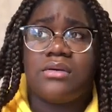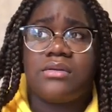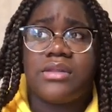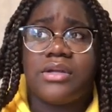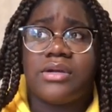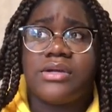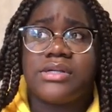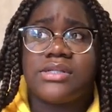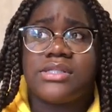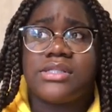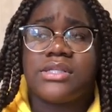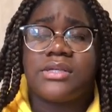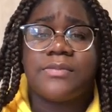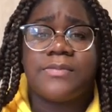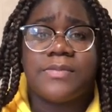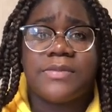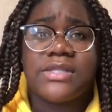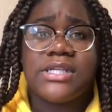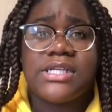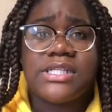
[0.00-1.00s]
there are some
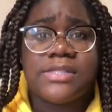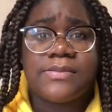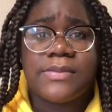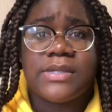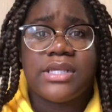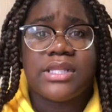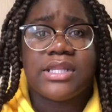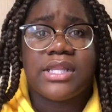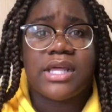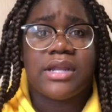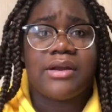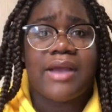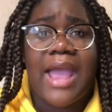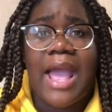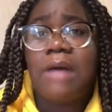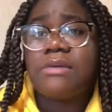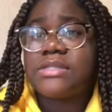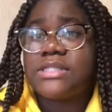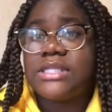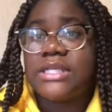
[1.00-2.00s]
policemen that are
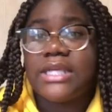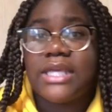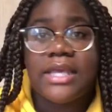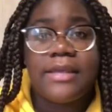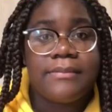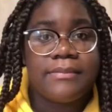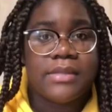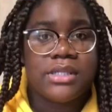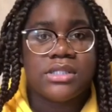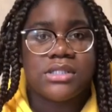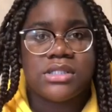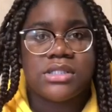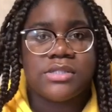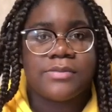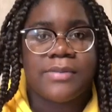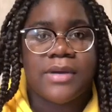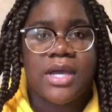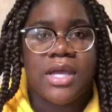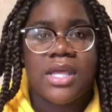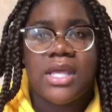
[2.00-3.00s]
out to get me just
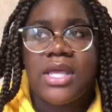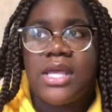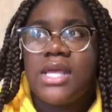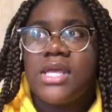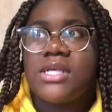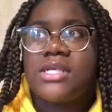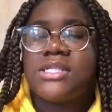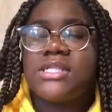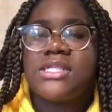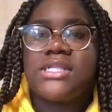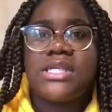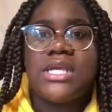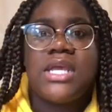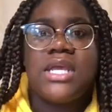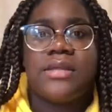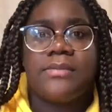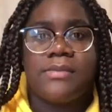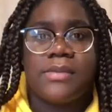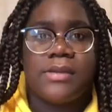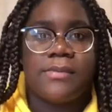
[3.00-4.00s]
by
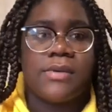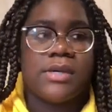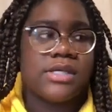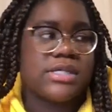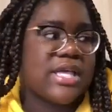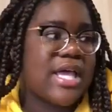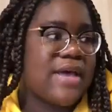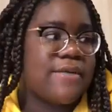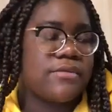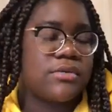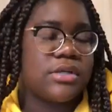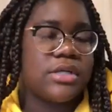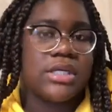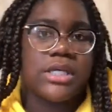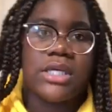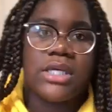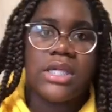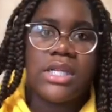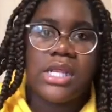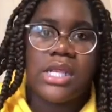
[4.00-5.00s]
seeing me because I have on a
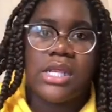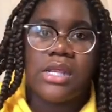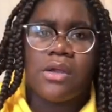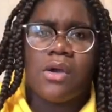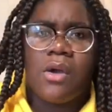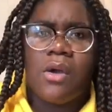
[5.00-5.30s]
hoodie